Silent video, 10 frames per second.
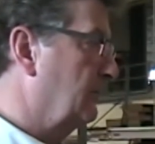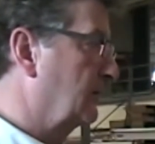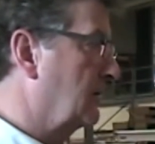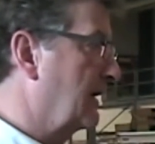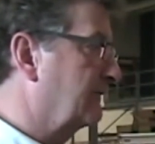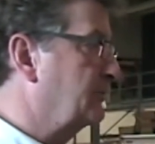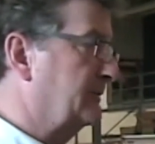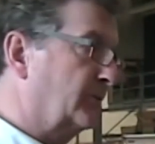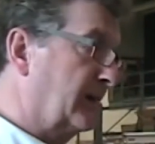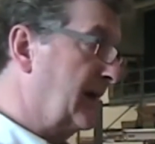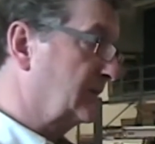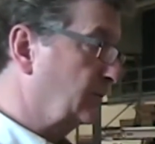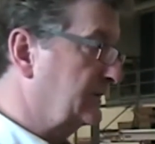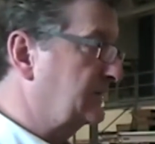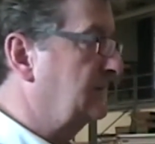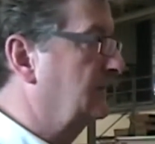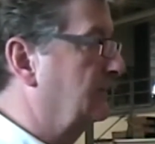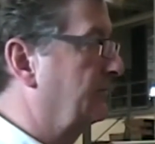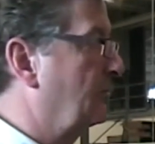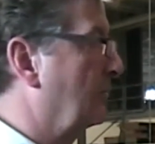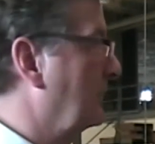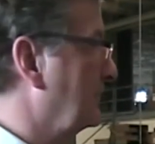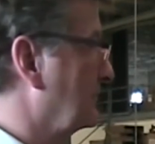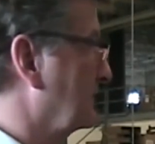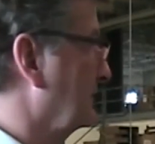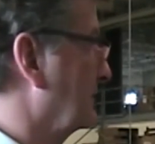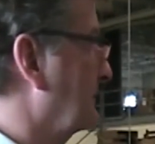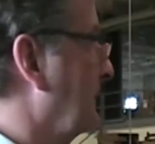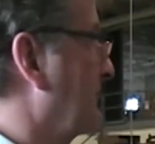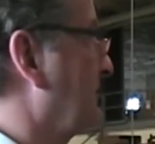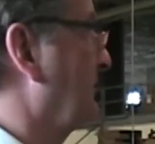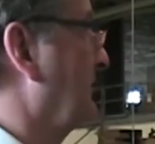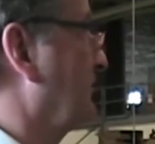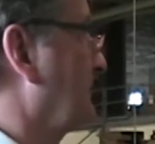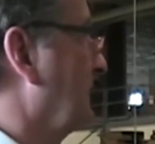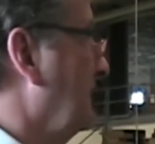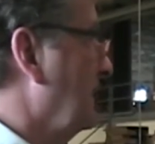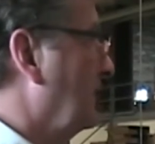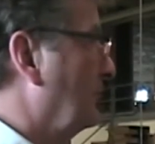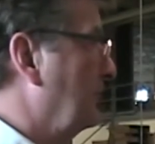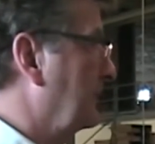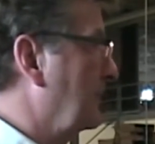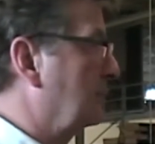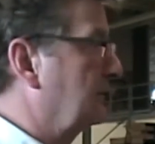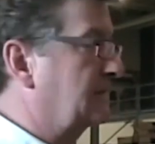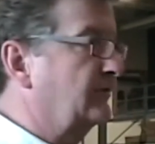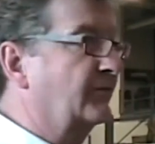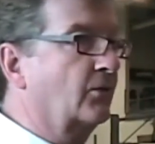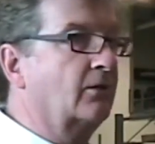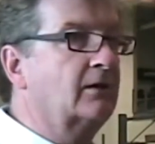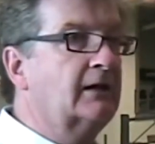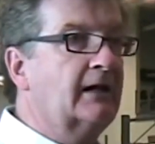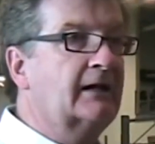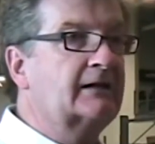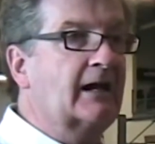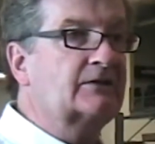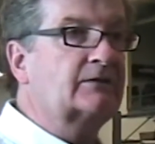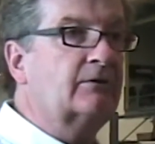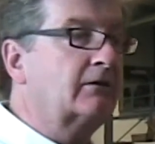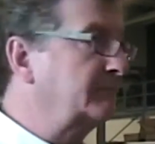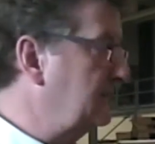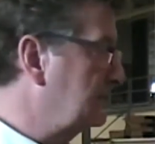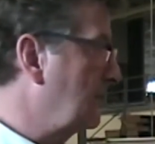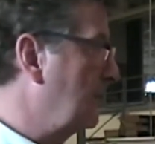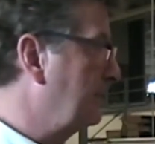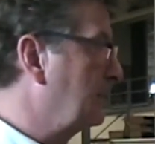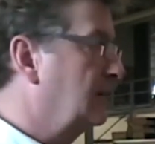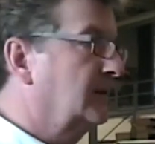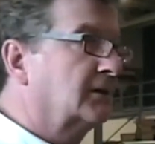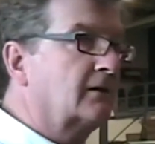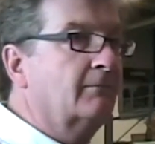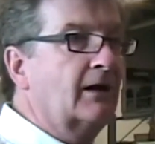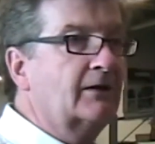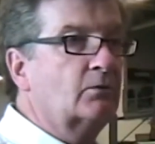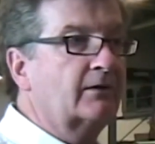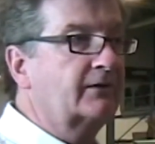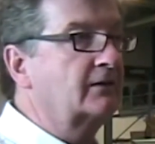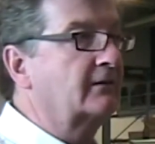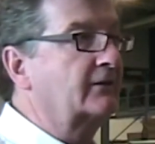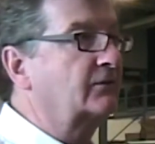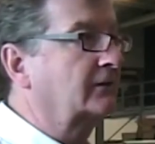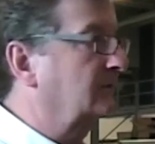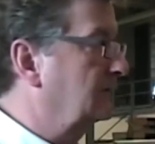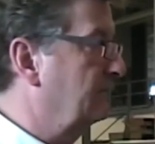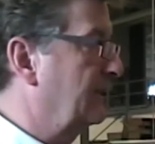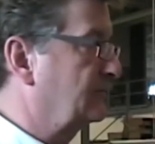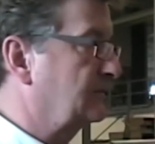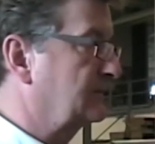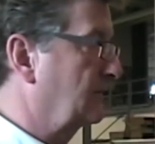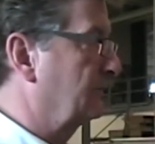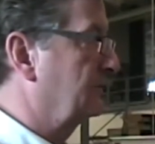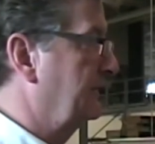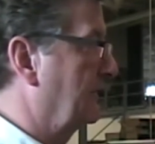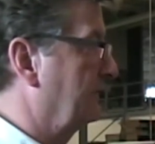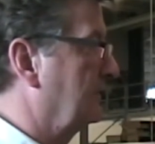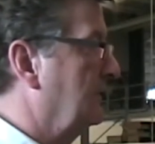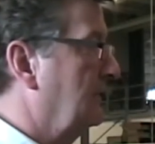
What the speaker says: lot of people, as we see in the pro ranges and the stainless ranges, really are looking for a gas or LP top combined with the electric convection self-clean oven.